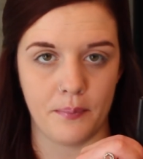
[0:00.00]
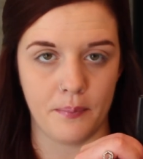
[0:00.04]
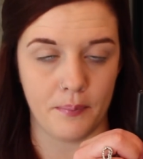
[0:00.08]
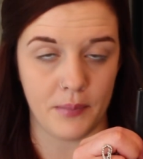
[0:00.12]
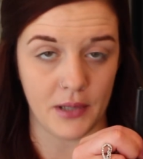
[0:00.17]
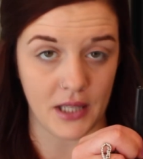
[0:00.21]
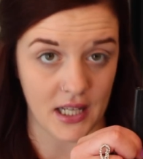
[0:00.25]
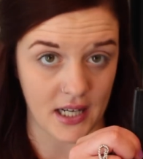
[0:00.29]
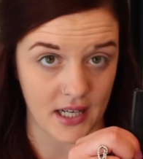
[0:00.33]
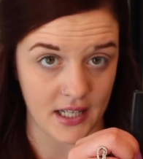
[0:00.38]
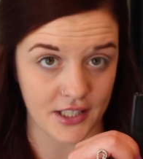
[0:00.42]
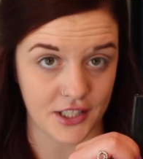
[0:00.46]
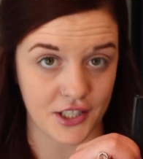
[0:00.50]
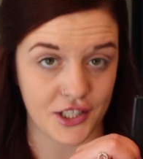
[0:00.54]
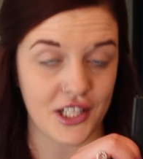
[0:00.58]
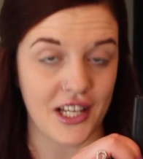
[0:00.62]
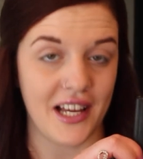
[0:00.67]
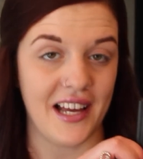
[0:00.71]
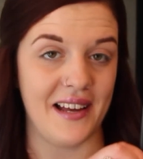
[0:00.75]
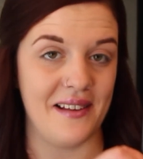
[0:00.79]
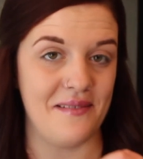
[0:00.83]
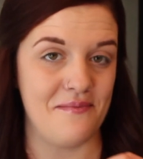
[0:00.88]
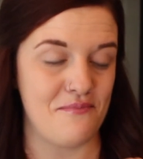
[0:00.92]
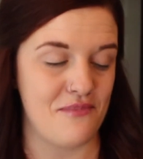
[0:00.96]
blush
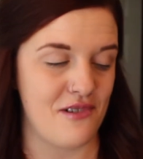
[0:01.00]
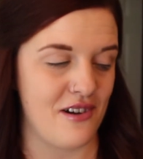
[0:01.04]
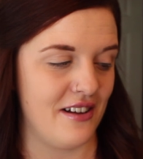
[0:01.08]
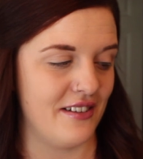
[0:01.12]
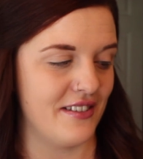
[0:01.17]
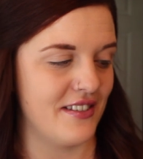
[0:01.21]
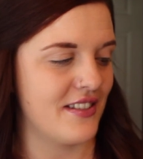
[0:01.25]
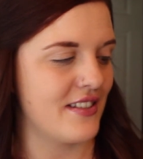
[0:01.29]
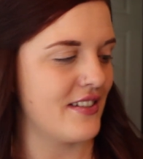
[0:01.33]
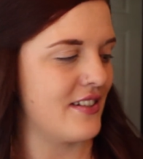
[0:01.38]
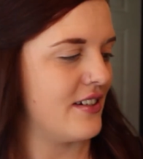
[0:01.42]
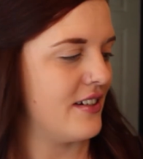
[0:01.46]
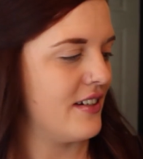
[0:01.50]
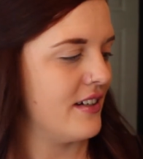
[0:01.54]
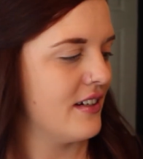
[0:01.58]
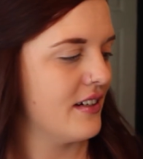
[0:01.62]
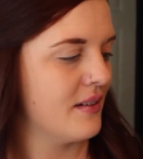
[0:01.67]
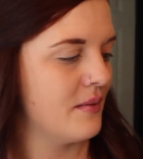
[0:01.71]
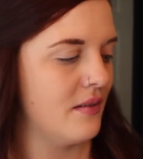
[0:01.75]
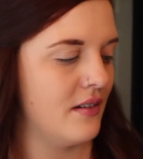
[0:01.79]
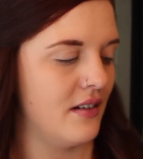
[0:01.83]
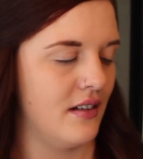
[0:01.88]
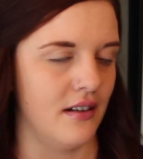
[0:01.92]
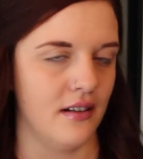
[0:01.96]
and bronzer
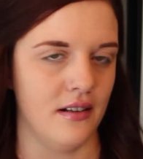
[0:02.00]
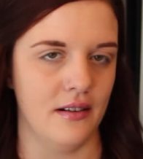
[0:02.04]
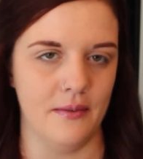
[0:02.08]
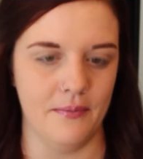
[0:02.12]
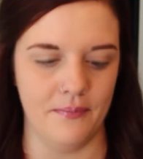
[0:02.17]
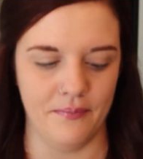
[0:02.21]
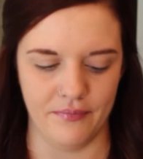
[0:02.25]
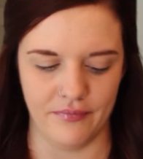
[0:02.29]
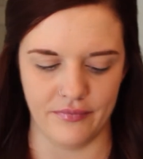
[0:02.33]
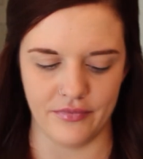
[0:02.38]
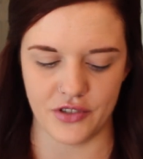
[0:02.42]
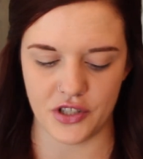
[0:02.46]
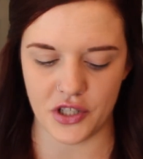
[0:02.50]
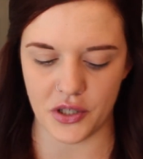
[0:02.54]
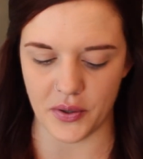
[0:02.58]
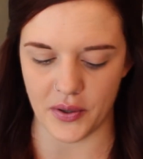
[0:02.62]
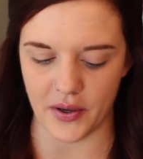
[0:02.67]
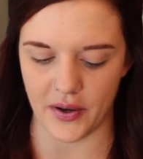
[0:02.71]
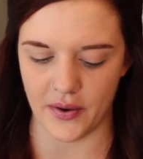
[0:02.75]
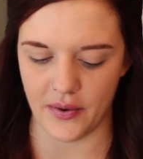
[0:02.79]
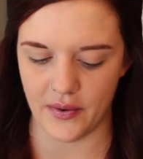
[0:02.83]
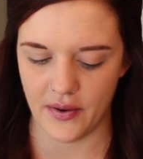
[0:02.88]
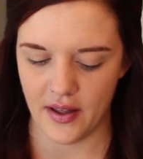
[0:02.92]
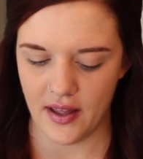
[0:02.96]

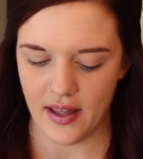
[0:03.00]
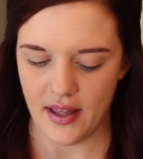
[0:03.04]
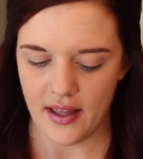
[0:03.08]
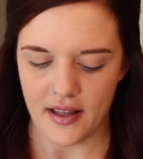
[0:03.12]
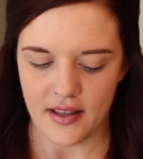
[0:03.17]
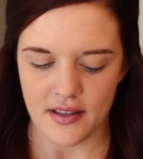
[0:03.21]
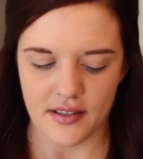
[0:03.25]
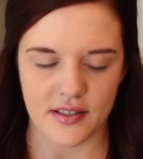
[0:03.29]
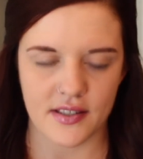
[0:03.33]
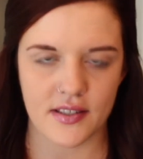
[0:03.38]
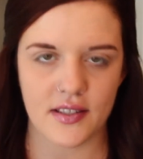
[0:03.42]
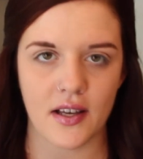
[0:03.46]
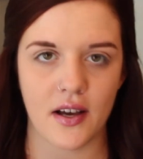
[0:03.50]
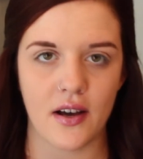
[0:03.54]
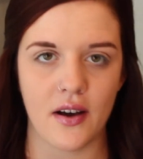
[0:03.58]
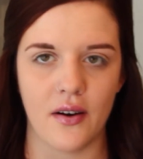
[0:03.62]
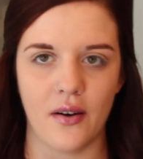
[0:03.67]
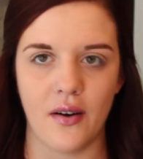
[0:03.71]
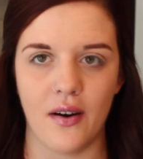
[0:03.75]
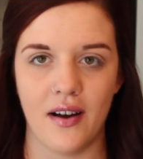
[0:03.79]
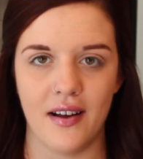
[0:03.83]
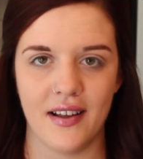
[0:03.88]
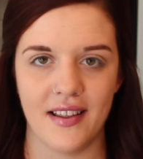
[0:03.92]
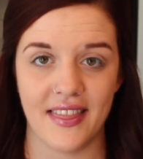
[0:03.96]
duo.
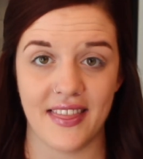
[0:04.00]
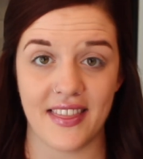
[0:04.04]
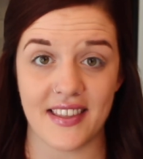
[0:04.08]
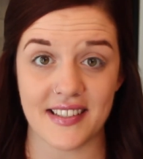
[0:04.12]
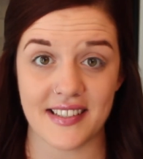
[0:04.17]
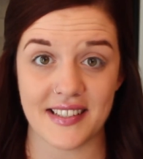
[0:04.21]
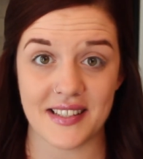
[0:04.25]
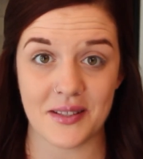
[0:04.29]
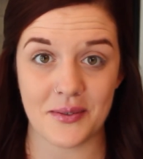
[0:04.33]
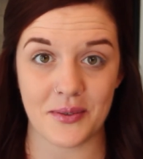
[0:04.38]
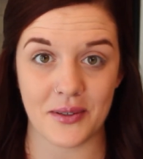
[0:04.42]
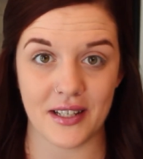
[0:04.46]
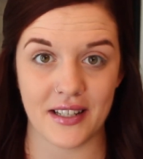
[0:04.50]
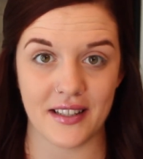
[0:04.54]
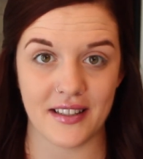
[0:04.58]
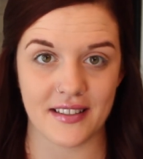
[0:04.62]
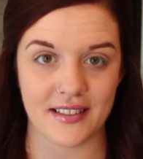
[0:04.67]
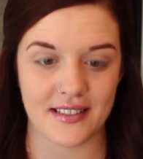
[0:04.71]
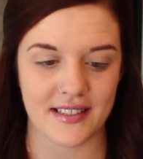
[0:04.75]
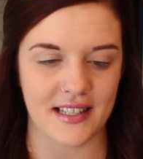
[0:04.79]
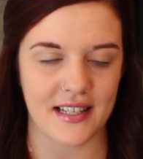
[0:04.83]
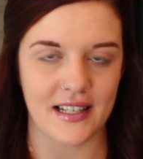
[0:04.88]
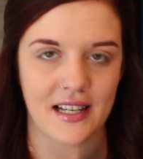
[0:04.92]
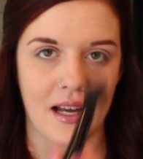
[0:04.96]
So this is what it
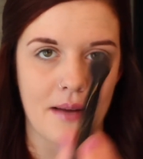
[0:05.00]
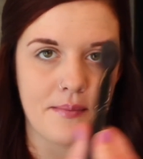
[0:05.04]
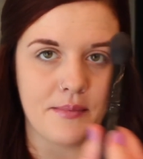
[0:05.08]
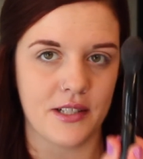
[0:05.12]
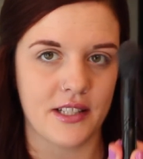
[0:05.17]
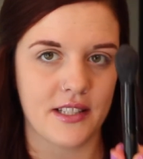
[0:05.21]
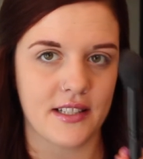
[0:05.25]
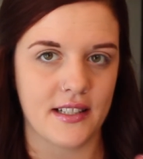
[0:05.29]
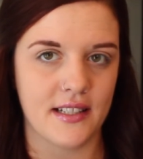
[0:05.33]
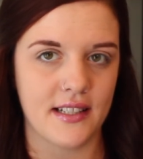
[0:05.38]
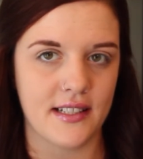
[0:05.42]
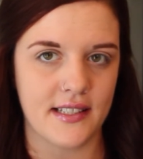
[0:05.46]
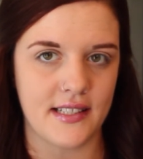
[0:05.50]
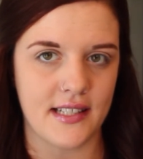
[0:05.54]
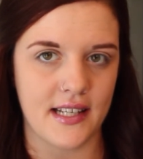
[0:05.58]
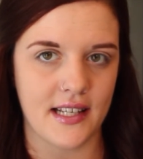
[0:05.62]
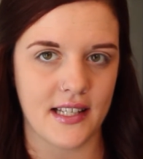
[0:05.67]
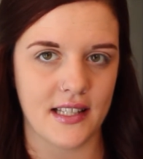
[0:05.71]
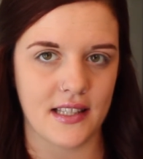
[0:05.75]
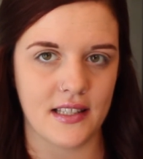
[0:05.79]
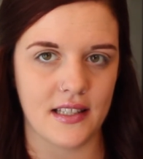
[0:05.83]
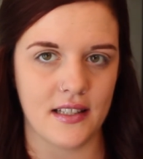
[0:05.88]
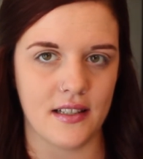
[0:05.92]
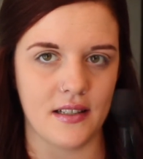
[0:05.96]
looks like. I'm just going to
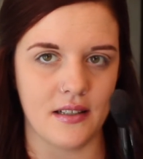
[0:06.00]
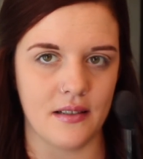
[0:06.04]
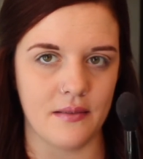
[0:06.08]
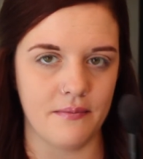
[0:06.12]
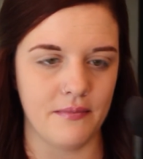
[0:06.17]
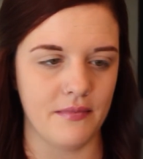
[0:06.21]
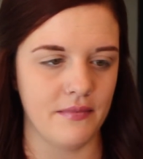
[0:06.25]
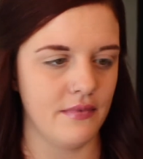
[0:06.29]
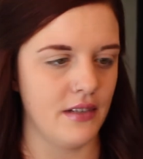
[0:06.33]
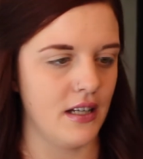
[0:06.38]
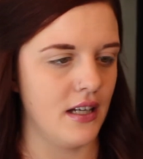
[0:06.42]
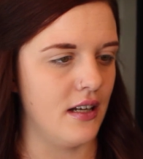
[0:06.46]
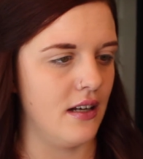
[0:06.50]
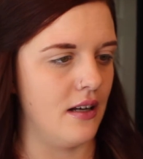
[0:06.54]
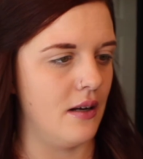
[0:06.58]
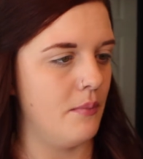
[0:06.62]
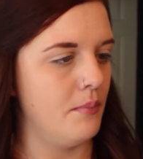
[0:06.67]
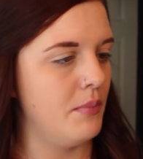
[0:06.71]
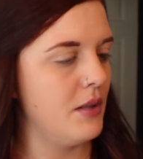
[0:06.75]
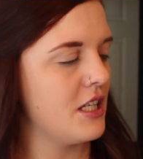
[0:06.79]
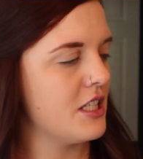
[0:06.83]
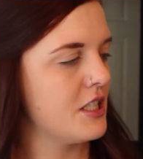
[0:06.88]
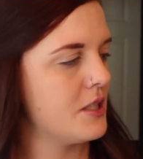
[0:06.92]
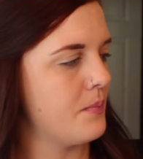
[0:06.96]
take the
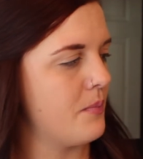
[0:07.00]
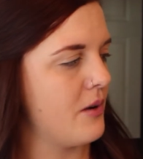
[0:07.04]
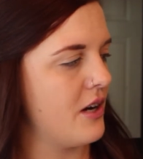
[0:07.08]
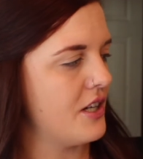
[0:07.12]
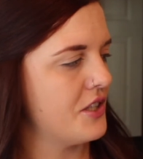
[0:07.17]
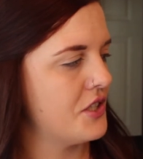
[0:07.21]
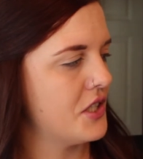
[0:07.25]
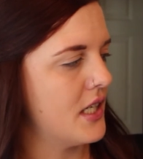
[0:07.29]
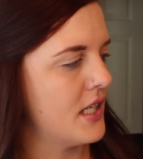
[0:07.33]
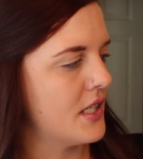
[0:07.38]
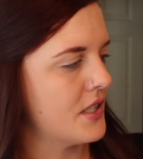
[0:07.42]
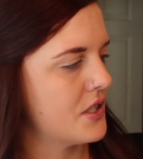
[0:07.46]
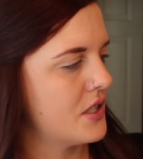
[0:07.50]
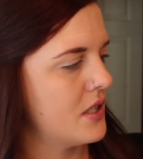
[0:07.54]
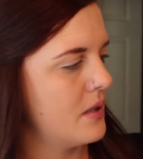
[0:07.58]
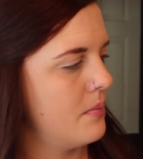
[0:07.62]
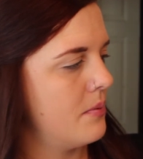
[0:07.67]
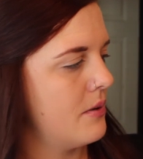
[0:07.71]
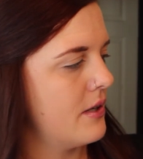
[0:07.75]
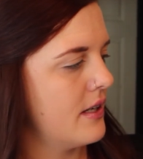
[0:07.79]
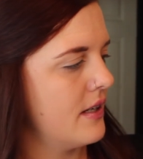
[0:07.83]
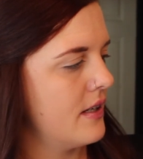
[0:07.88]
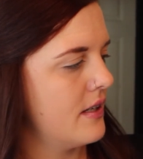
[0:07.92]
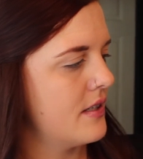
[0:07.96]
blush brush and actually
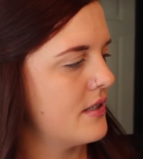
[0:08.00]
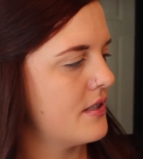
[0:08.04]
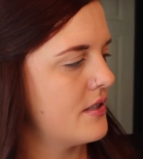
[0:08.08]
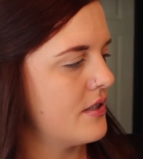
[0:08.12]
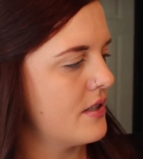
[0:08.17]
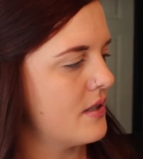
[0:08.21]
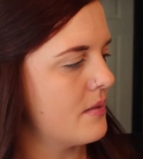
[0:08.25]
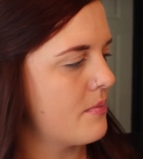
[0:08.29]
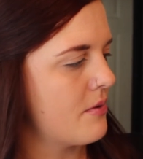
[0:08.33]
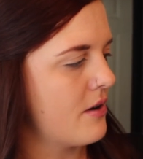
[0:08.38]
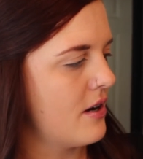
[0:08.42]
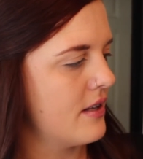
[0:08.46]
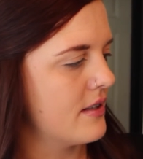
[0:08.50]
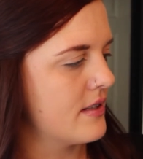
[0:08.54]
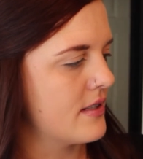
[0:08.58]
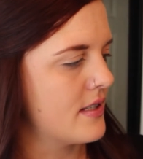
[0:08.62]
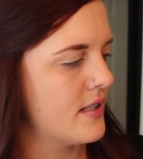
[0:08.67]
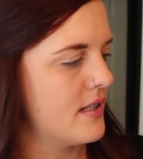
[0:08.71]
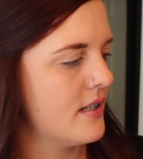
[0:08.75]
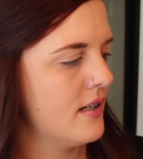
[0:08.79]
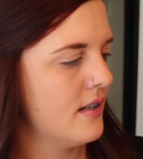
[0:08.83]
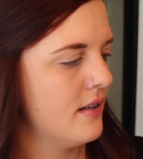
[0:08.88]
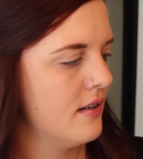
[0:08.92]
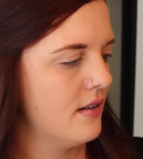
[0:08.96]
put it into the
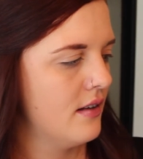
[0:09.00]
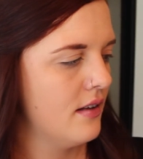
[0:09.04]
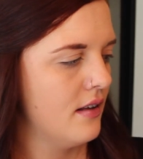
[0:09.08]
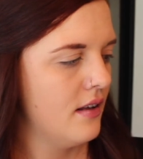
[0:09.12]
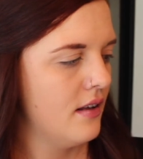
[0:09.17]
bronzer.